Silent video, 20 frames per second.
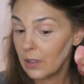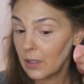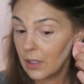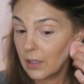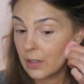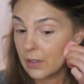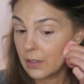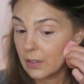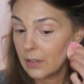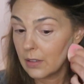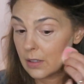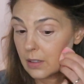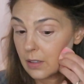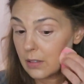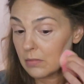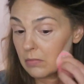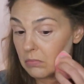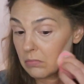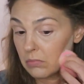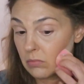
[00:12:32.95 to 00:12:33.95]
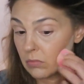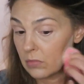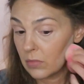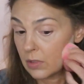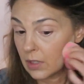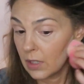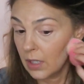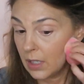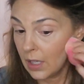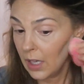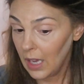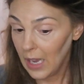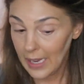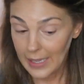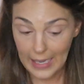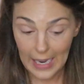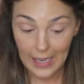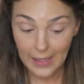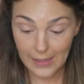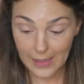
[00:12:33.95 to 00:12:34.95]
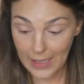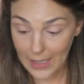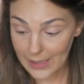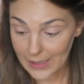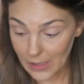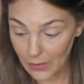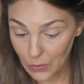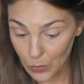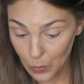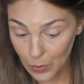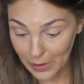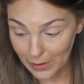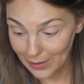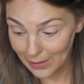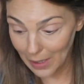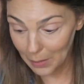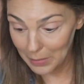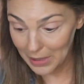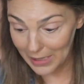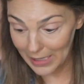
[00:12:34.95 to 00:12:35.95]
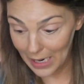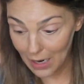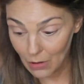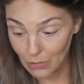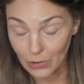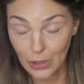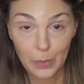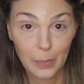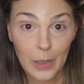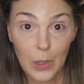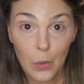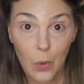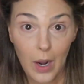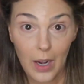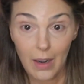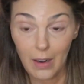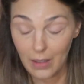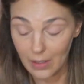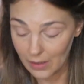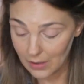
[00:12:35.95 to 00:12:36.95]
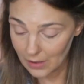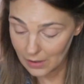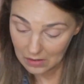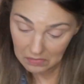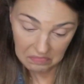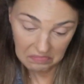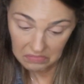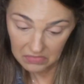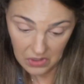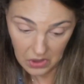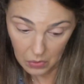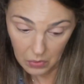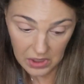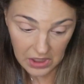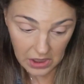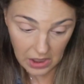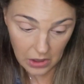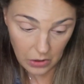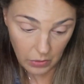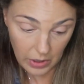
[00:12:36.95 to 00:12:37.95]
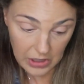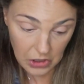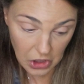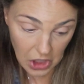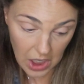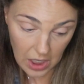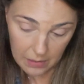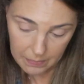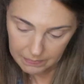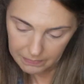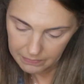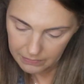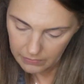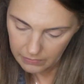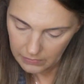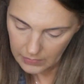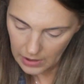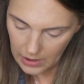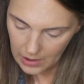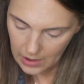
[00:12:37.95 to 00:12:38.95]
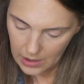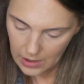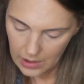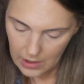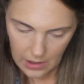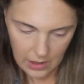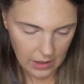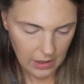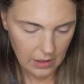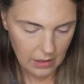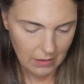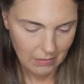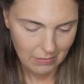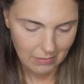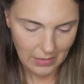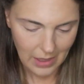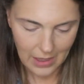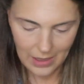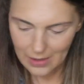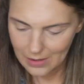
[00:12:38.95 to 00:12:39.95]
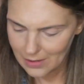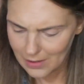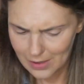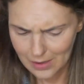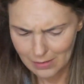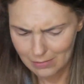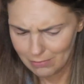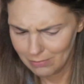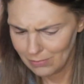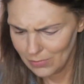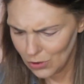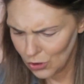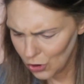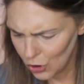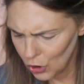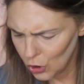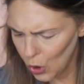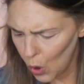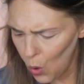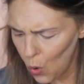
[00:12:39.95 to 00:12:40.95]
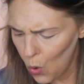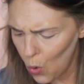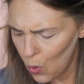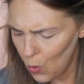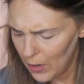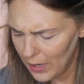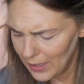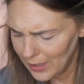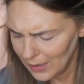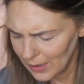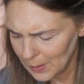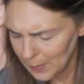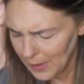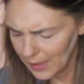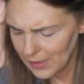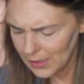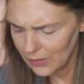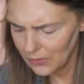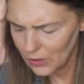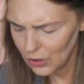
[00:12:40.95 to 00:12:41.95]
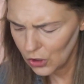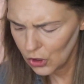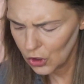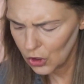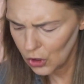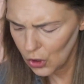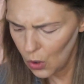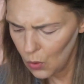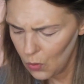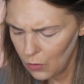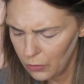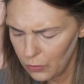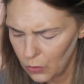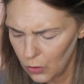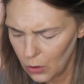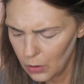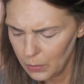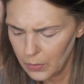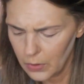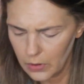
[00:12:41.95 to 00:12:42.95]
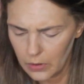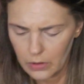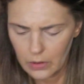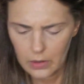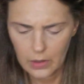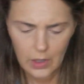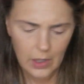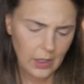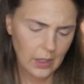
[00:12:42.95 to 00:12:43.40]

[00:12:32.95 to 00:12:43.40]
I can't say it's ever really let me down, to be quite honest. It's always done a great job. And it's so inexpensive. It's so affordable.